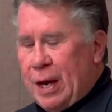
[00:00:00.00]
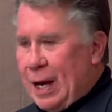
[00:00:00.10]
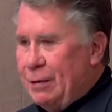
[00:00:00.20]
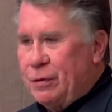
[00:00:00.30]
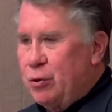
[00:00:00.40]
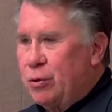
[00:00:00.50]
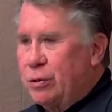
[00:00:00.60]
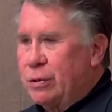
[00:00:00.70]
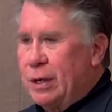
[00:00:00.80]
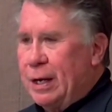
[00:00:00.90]
I haven't heard
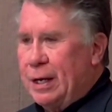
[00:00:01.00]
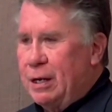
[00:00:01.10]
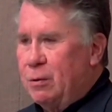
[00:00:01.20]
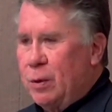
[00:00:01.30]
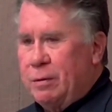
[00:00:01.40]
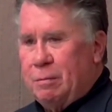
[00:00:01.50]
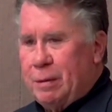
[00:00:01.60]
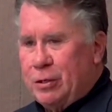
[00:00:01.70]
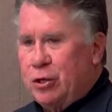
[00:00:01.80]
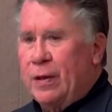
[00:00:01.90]
anyone
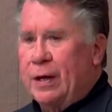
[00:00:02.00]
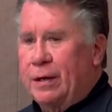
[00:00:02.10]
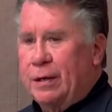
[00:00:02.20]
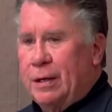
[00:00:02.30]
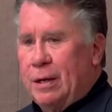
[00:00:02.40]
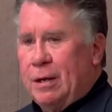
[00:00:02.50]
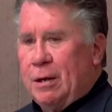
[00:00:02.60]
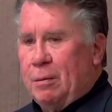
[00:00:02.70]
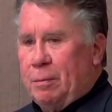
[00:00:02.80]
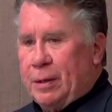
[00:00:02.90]
mention that,
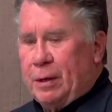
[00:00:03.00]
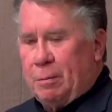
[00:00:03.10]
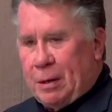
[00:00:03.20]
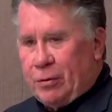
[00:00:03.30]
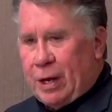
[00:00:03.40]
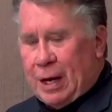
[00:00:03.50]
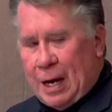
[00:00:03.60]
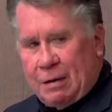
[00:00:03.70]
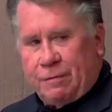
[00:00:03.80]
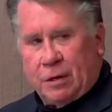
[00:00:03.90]
but about a
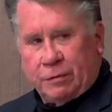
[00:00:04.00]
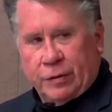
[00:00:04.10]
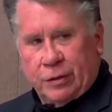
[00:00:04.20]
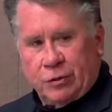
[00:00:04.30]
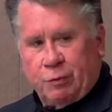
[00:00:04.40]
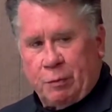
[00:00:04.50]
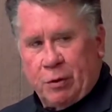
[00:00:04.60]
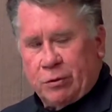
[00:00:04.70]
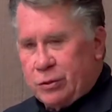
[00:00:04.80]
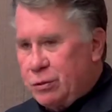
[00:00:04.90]
half of it is
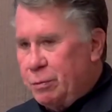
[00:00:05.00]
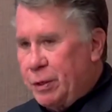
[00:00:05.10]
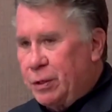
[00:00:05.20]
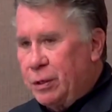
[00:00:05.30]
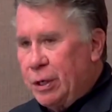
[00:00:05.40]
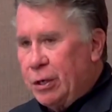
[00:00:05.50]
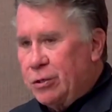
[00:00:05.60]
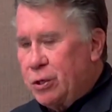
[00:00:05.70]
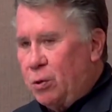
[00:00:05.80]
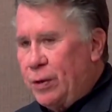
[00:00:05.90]
proposed to be
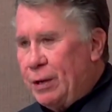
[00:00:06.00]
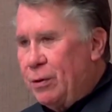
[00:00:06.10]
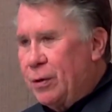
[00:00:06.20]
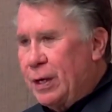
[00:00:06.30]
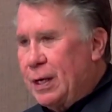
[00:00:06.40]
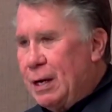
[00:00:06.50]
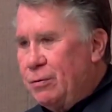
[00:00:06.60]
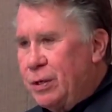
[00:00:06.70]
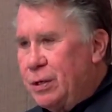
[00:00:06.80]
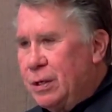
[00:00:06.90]
sold. Now, the
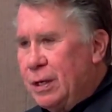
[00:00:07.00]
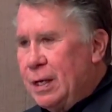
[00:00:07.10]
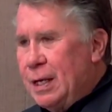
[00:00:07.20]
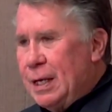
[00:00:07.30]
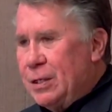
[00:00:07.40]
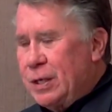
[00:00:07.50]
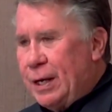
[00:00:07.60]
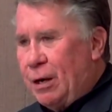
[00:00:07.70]
county has had a